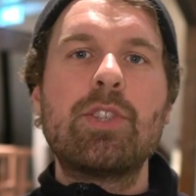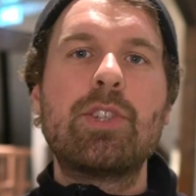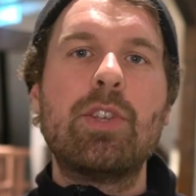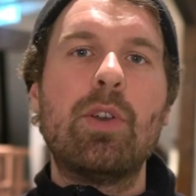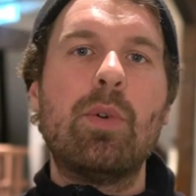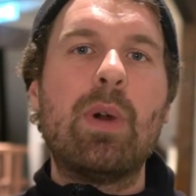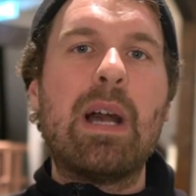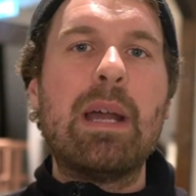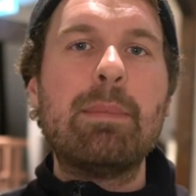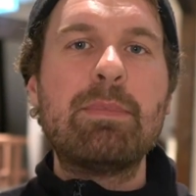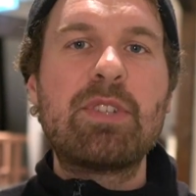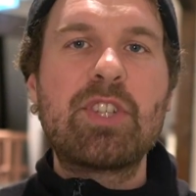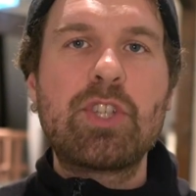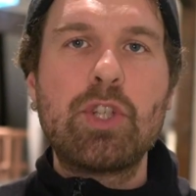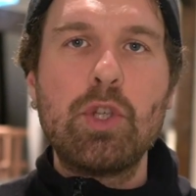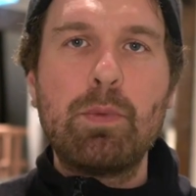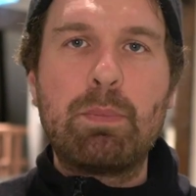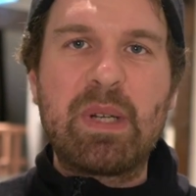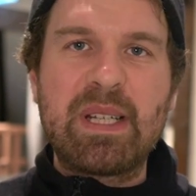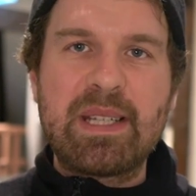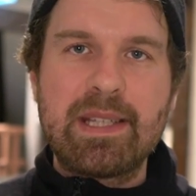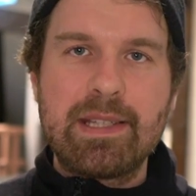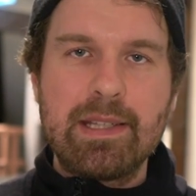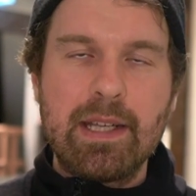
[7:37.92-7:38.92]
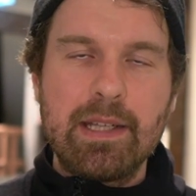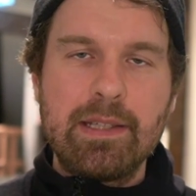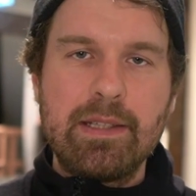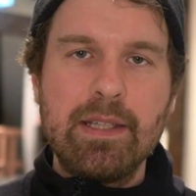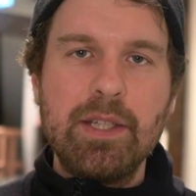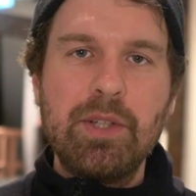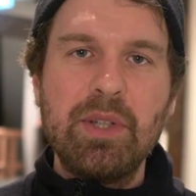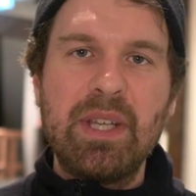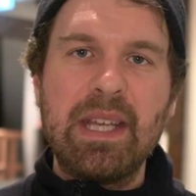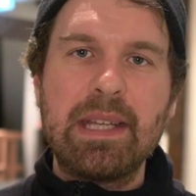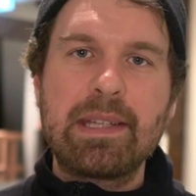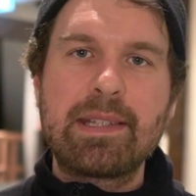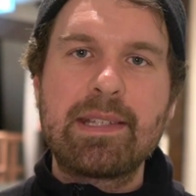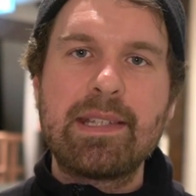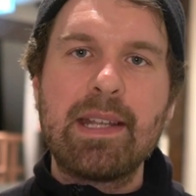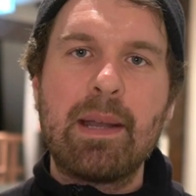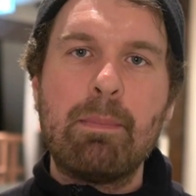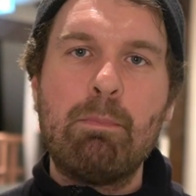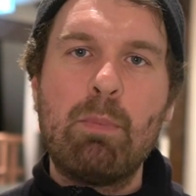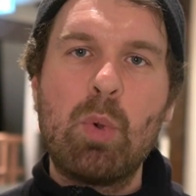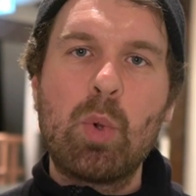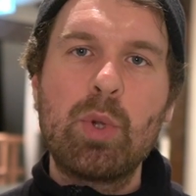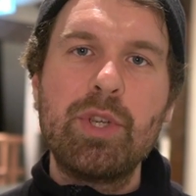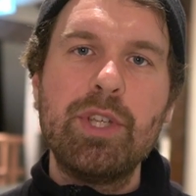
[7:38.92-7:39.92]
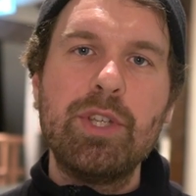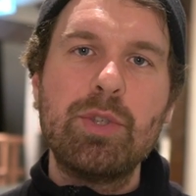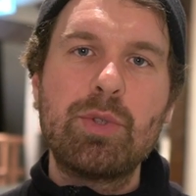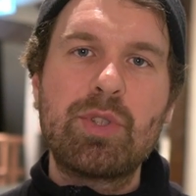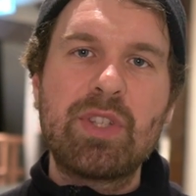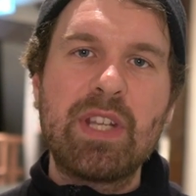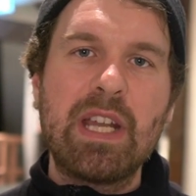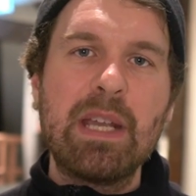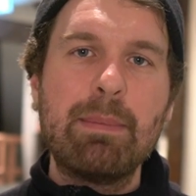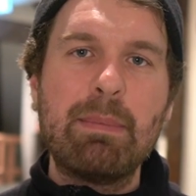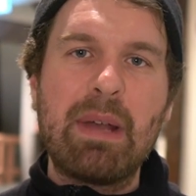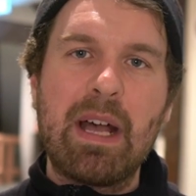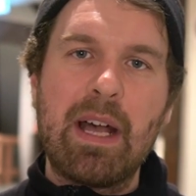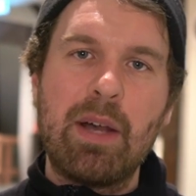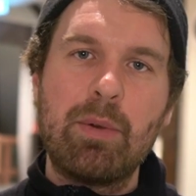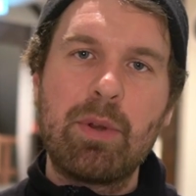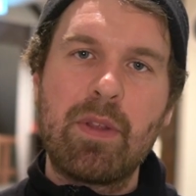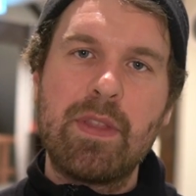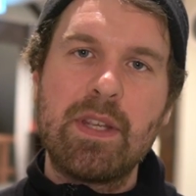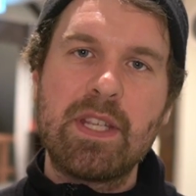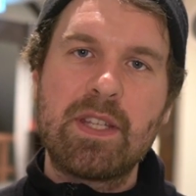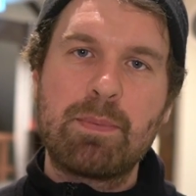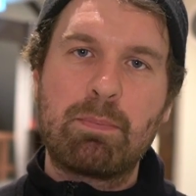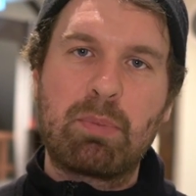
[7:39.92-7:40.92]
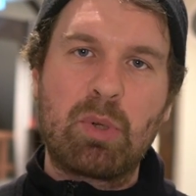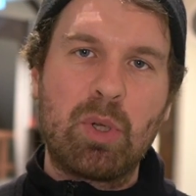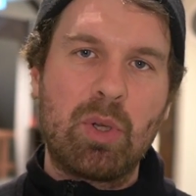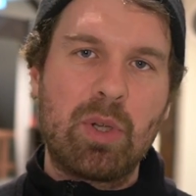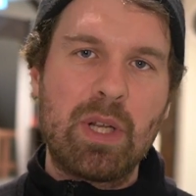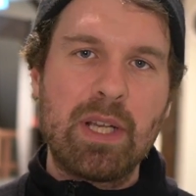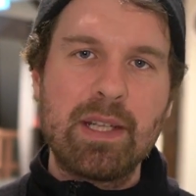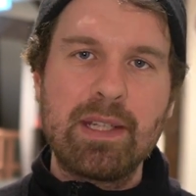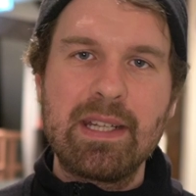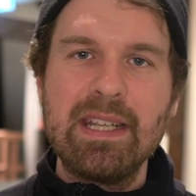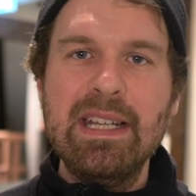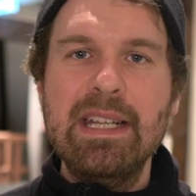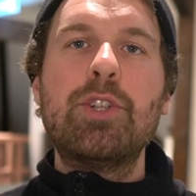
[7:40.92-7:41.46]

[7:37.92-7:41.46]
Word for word: So I'm super excited to get some more use time out of this product